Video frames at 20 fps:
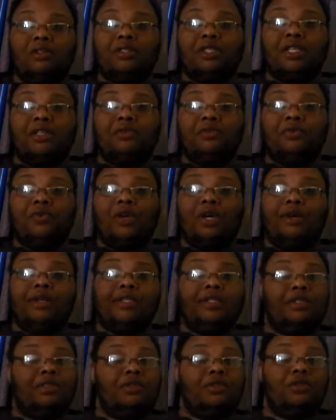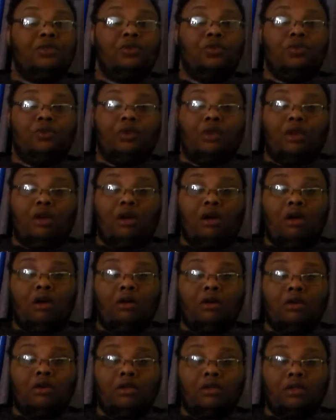is getting very too
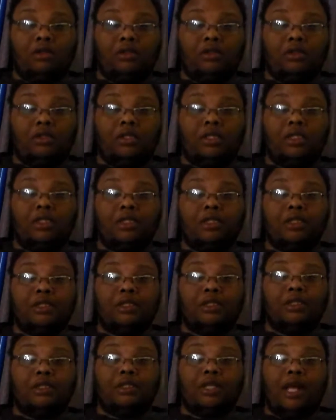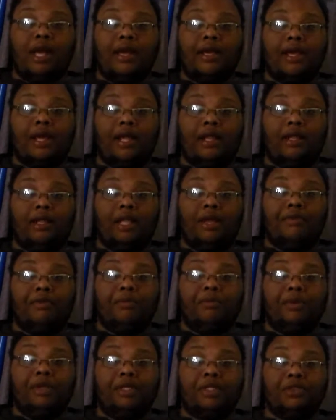long. It's like
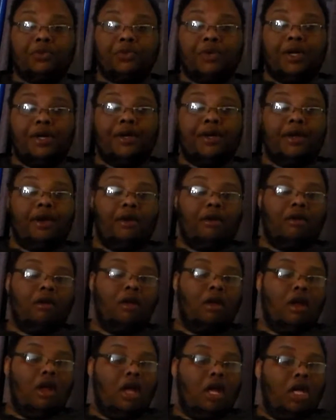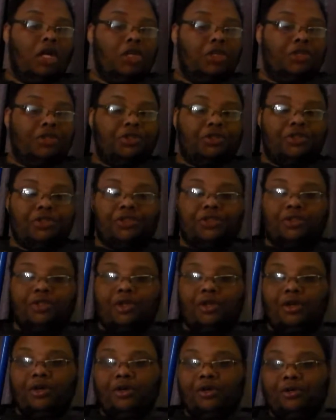11 minutes right now.
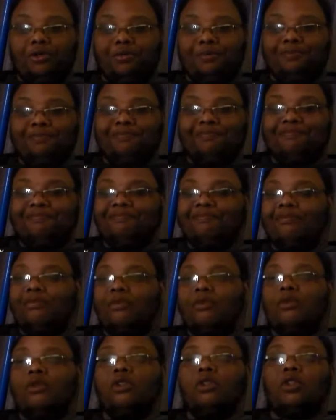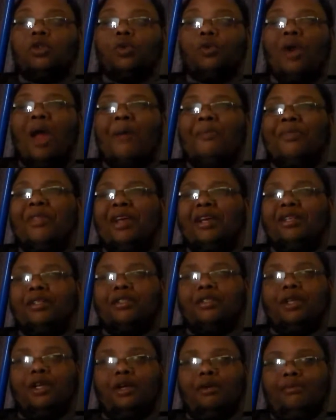So to wrap
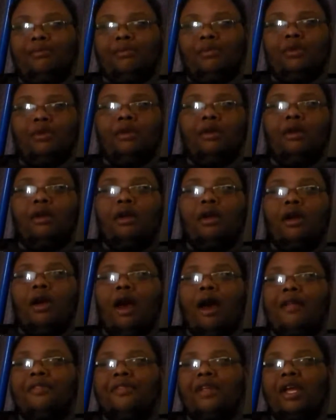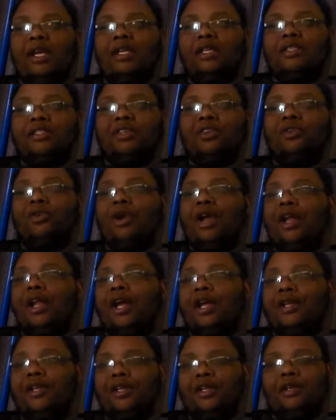things up, I think it's a grand
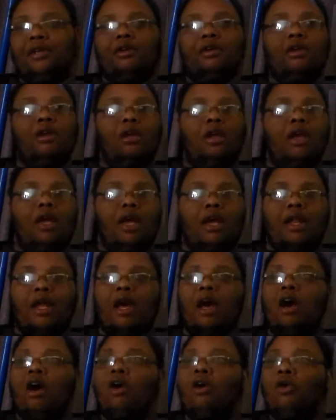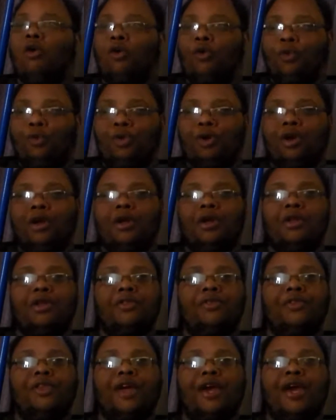idea. And I hope
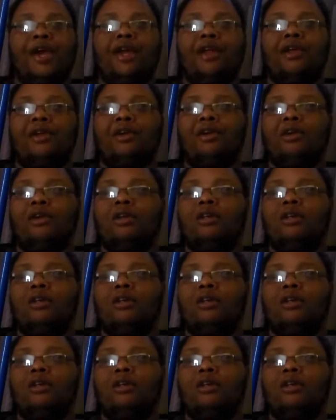that